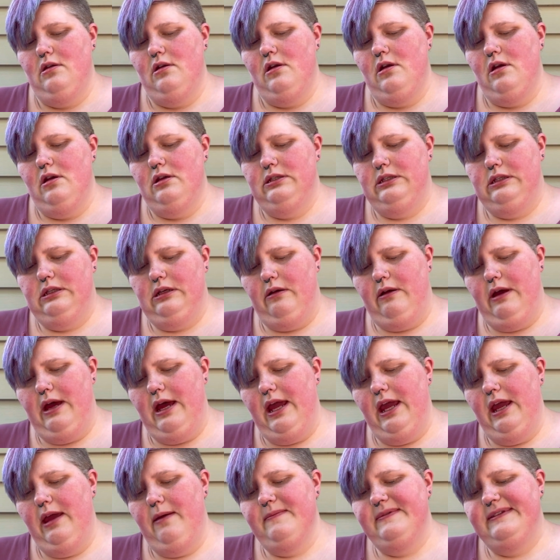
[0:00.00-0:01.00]
So I
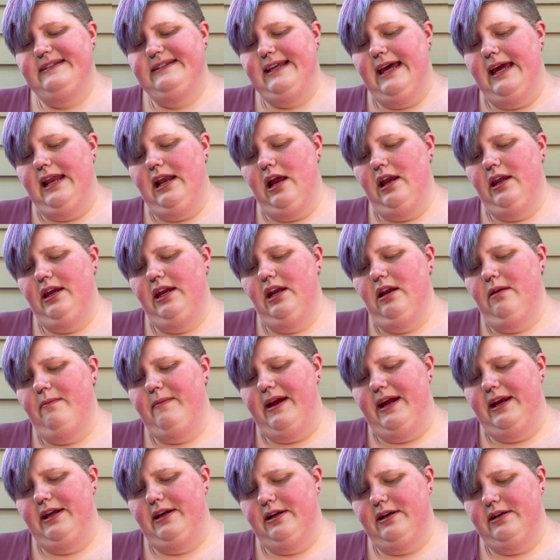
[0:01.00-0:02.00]
am set on needle
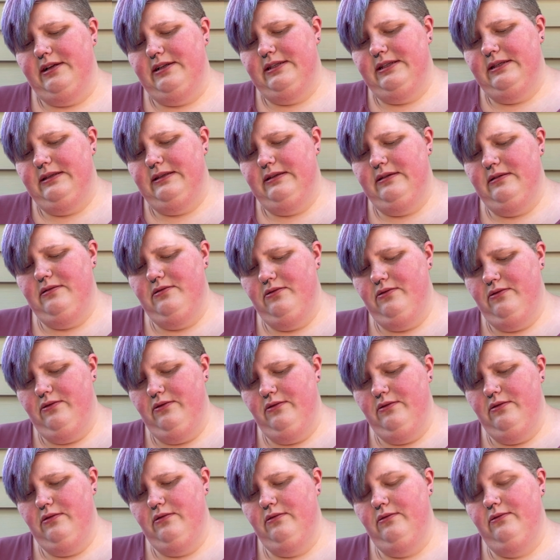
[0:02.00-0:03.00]
minders
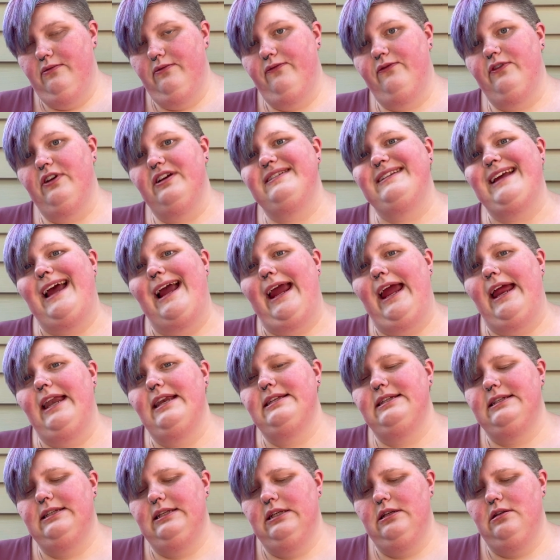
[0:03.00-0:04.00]
for a
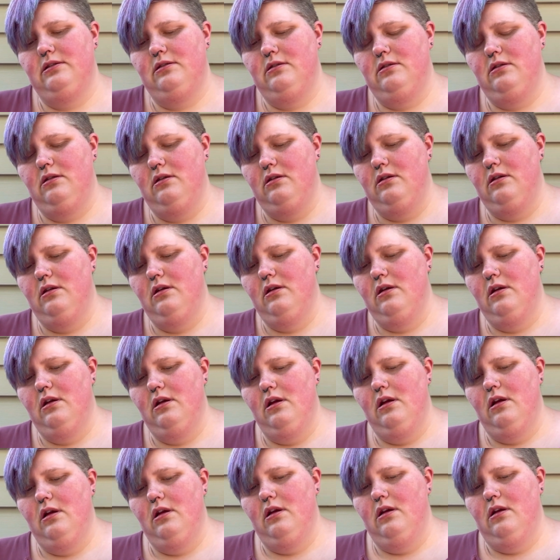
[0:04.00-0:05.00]
second,
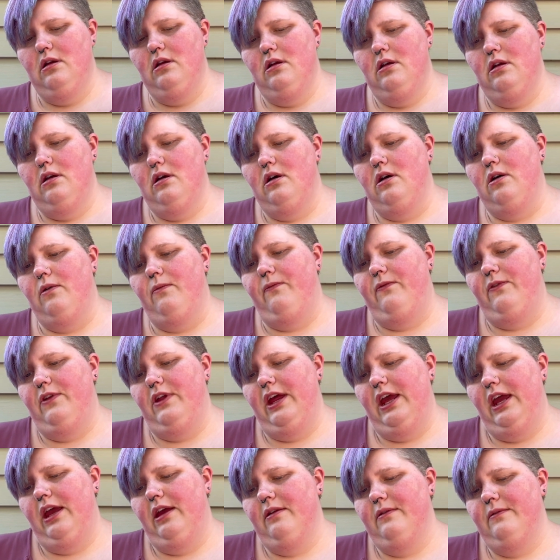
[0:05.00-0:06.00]

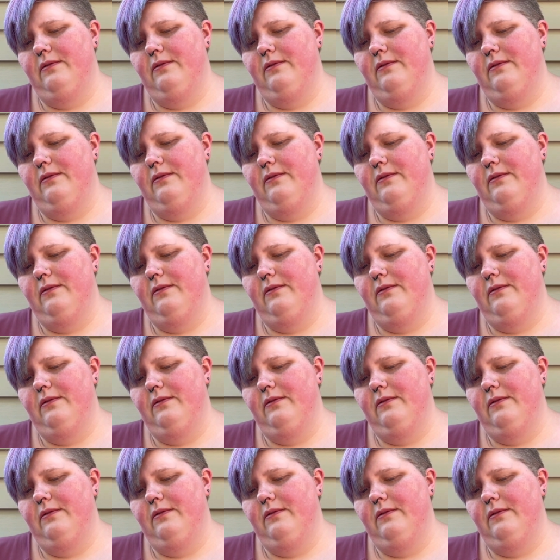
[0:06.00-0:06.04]
hopefully.